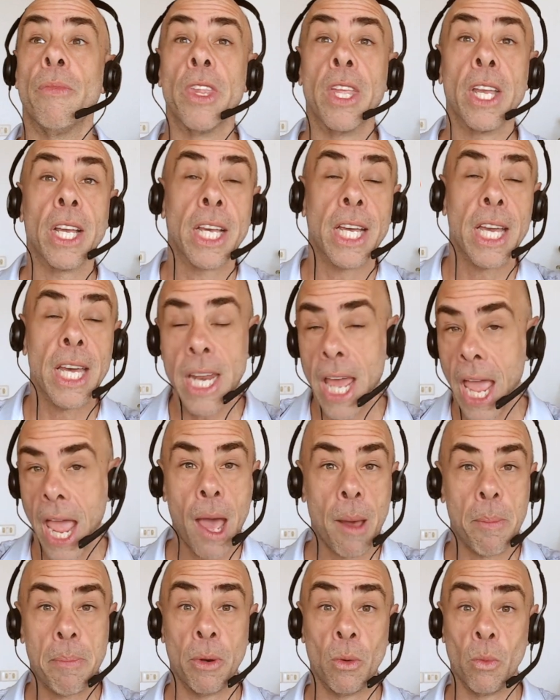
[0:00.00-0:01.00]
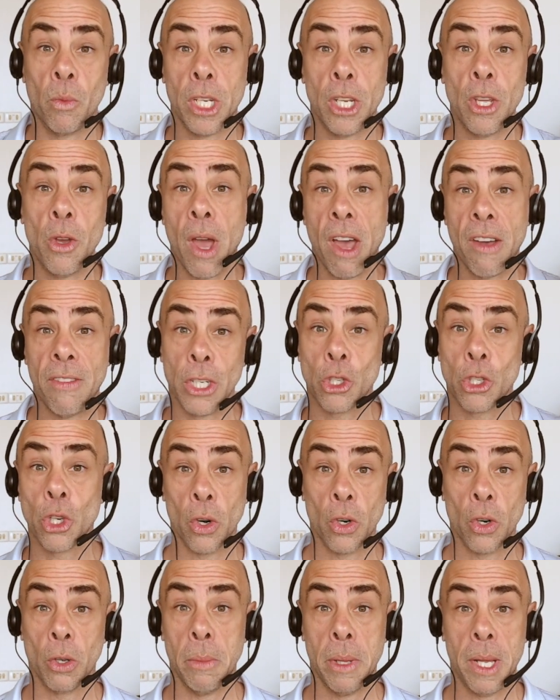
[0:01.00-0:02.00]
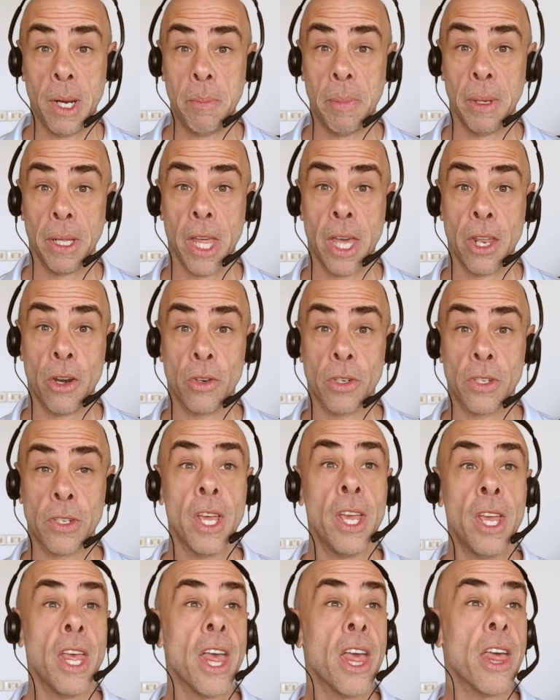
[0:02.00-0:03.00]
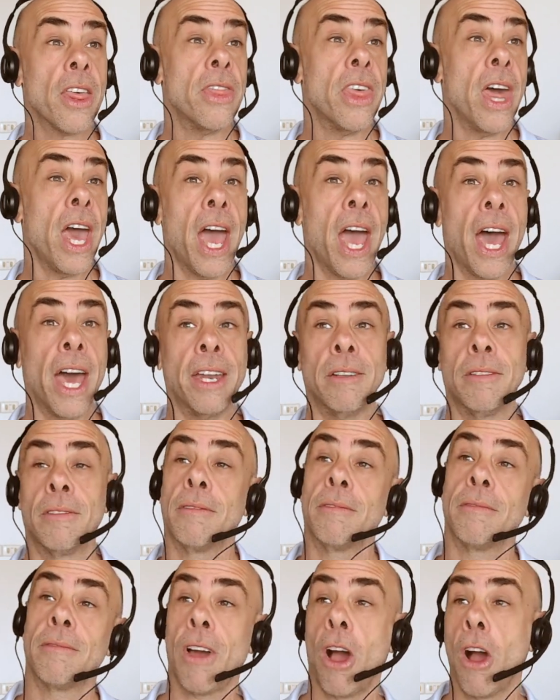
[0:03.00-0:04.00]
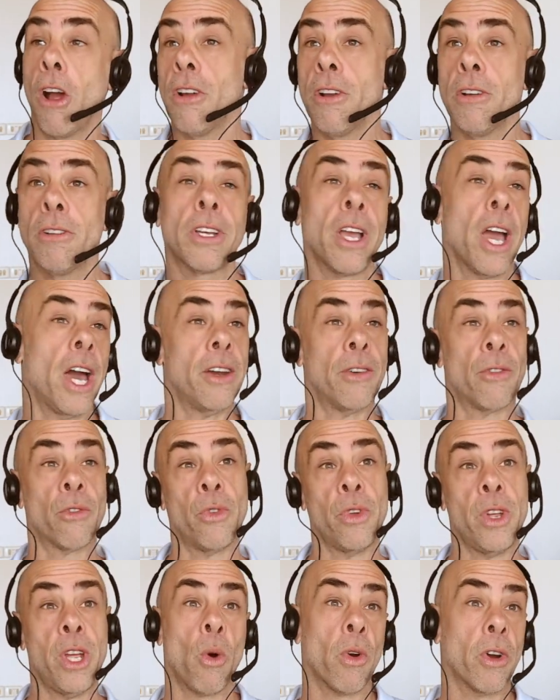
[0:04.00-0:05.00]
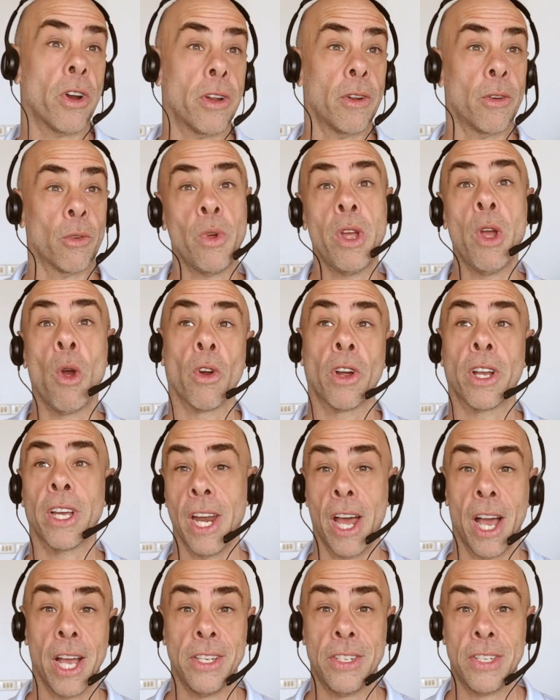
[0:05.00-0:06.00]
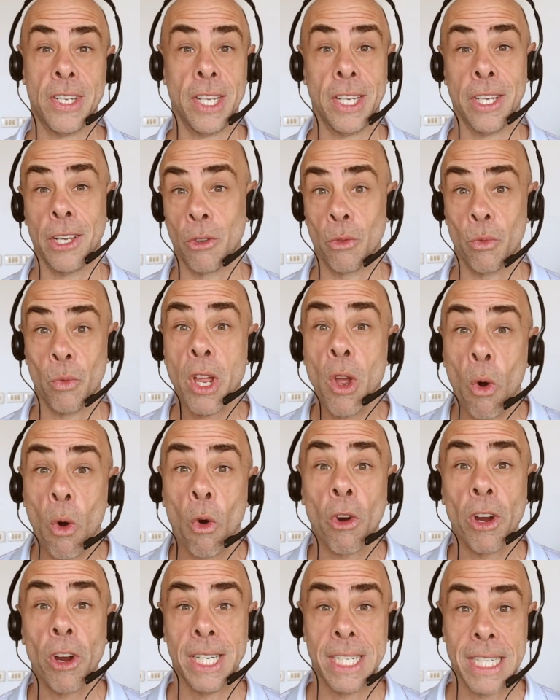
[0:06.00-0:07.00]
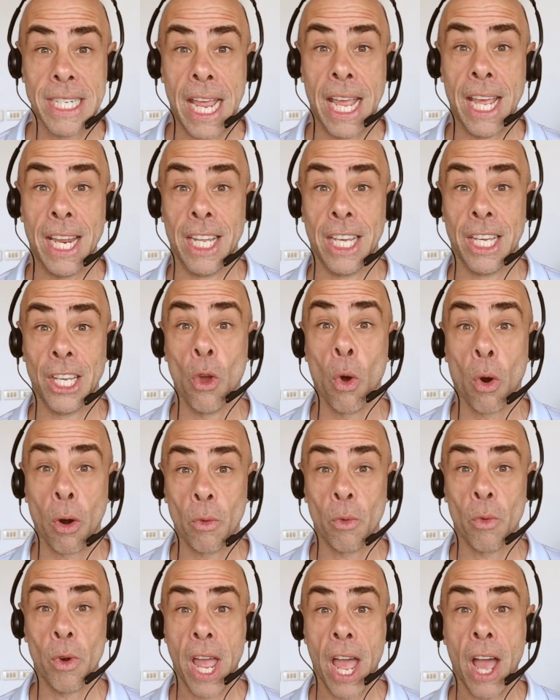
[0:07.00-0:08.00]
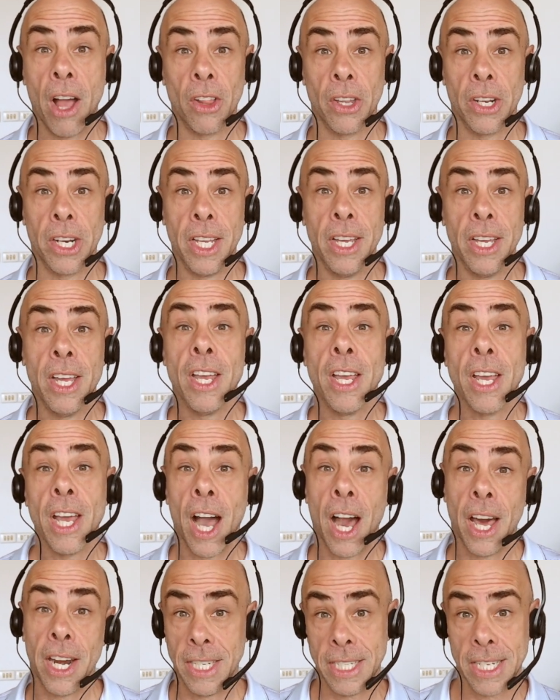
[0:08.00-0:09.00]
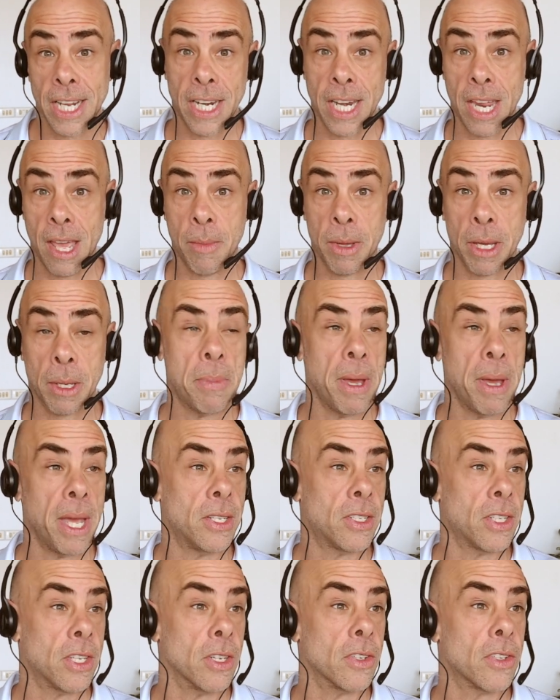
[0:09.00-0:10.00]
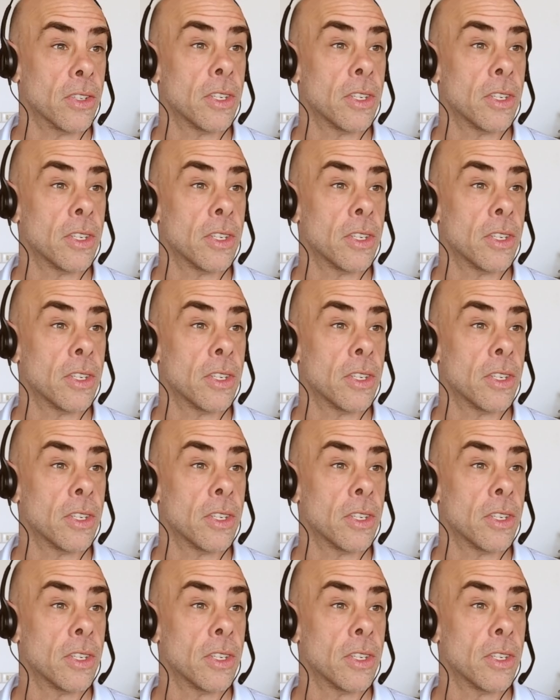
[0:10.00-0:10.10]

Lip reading: can happen when you have internal manipulators that are kind of reorganizing and reorientating your reality on a dynamic basis.